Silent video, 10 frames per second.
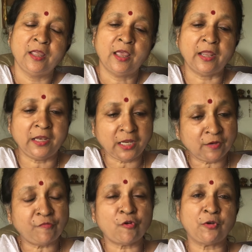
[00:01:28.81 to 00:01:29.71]
an
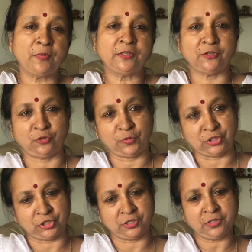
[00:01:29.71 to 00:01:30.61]
informal
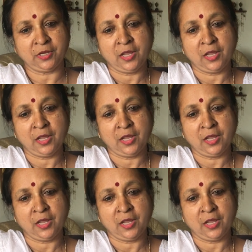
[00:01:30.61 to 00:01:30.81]
situation,